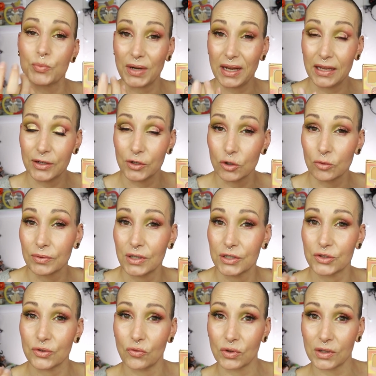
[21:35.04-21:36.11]
spraying your
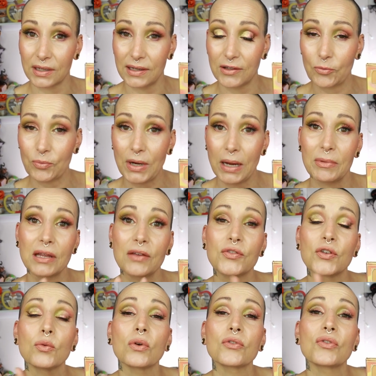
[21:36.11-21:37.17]
brush or glitter primer if
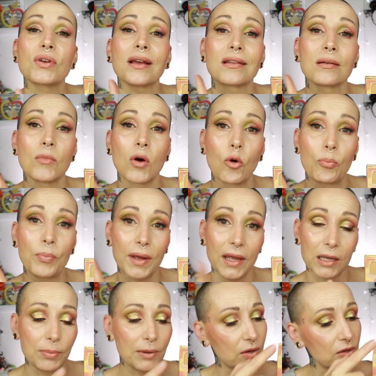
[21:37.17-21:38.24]
you want to get them
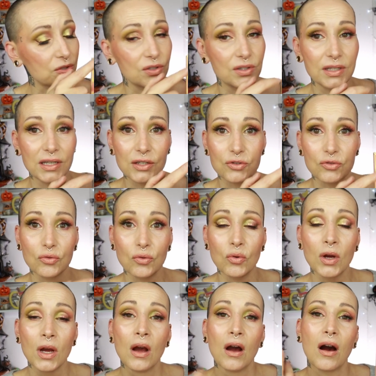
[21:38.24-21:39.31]
opaque because these two
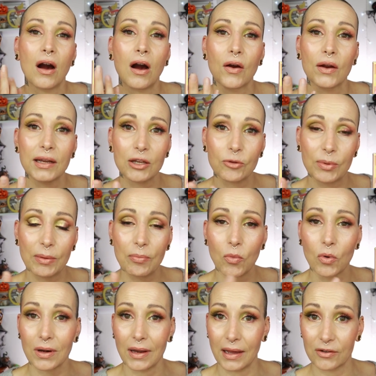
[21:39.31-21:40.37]
are a little bit
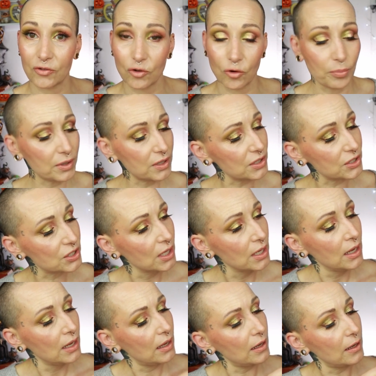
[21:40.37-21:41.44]
more like toppers.
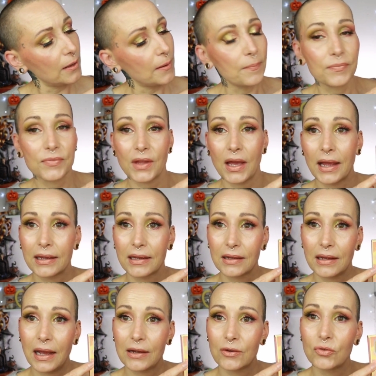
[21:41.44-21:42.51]
Uh, I can
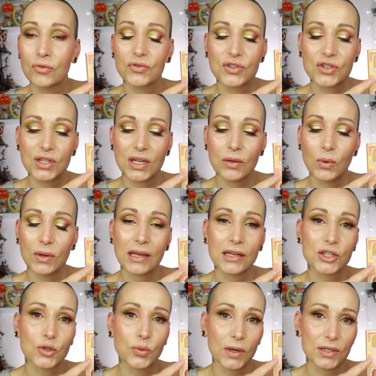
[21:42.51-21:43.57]
I could see when I
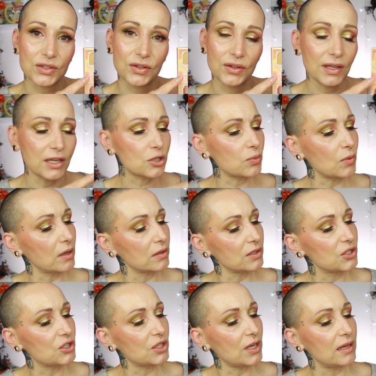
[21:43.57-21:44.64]
swatched this one,
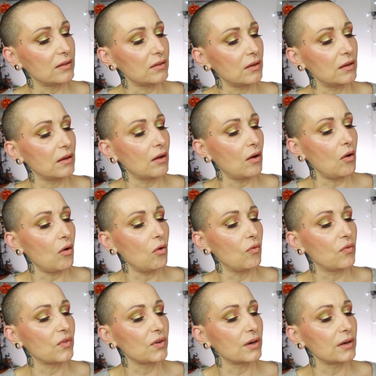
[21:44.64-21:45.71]
the shade uh,
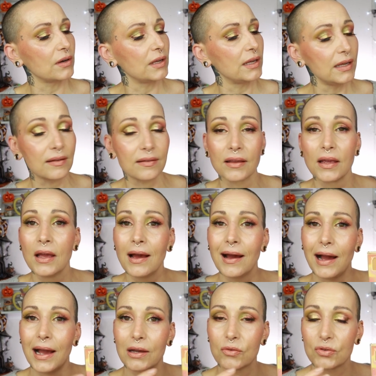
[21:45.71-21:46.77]
Overheat,
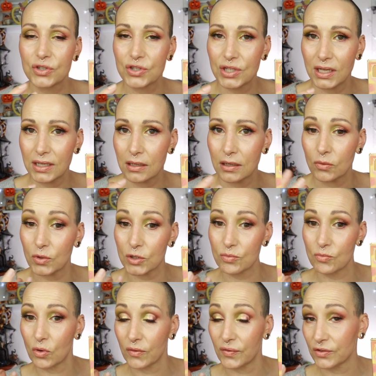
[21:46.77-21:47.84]
I could see that it was
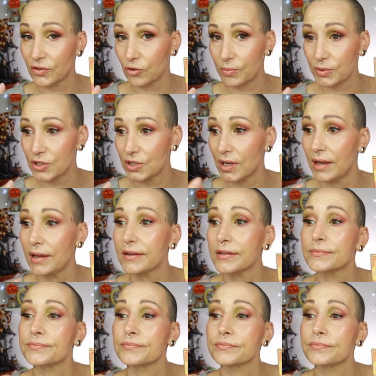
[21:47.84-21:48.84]
more of a topper shade.